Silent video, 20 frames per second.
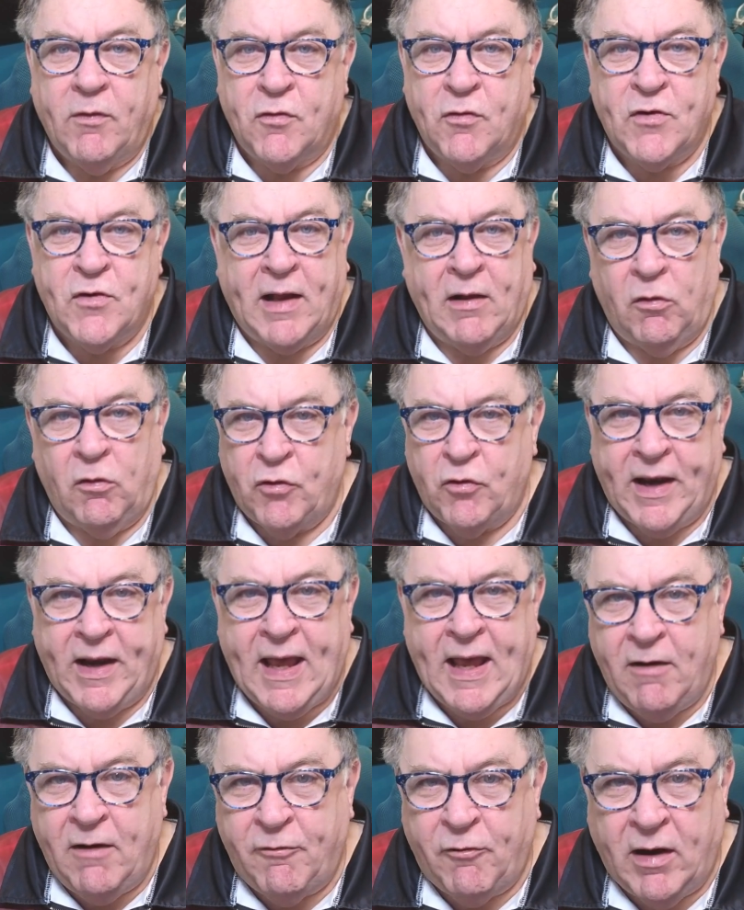the sales in
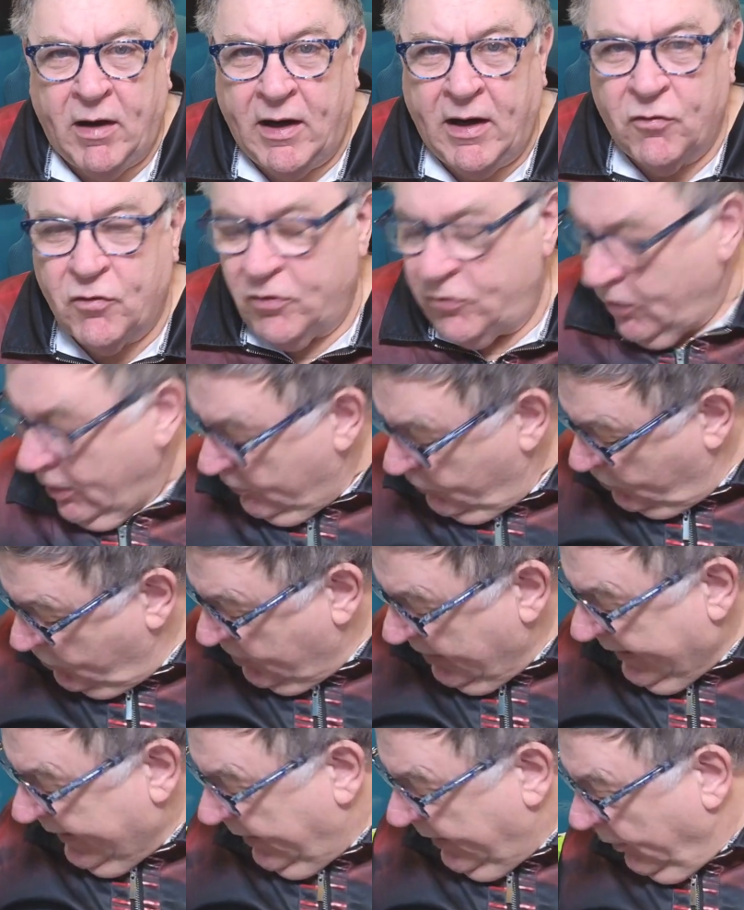air fryers has
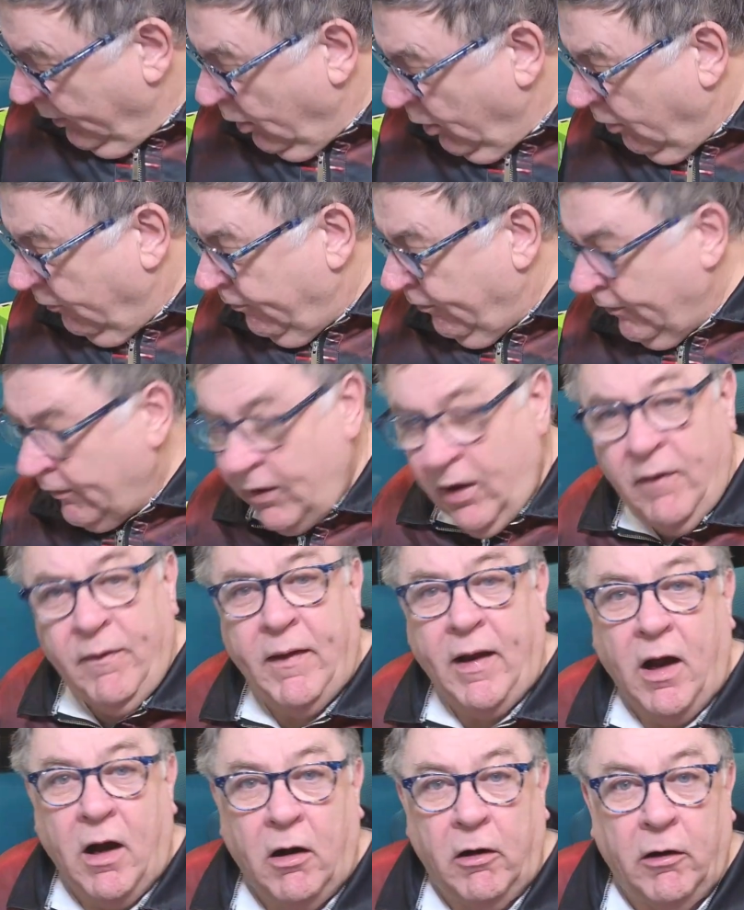taken off,
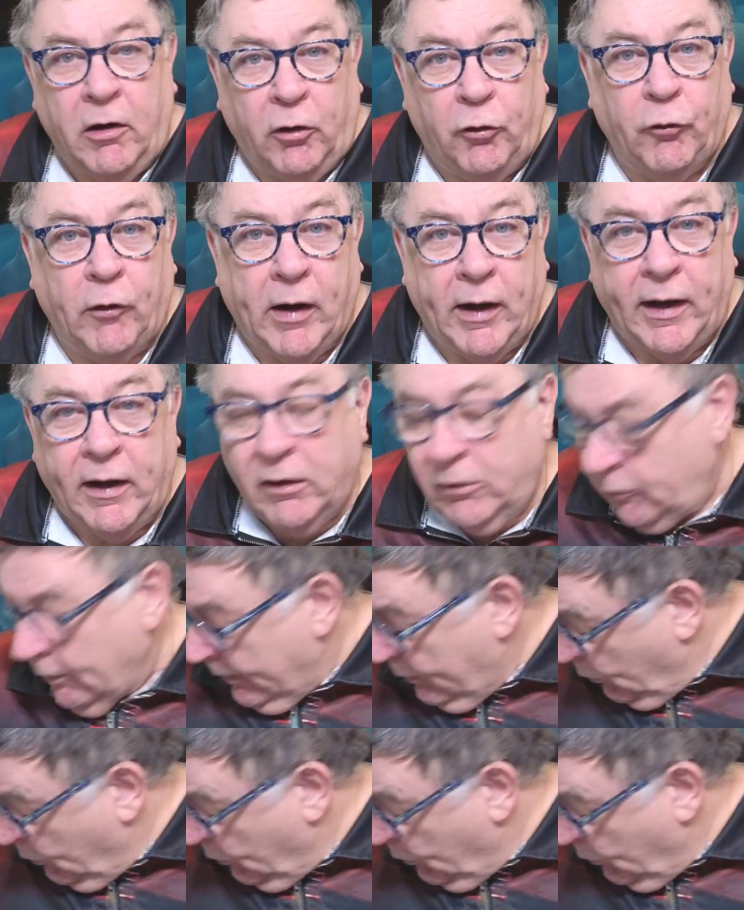and they are a great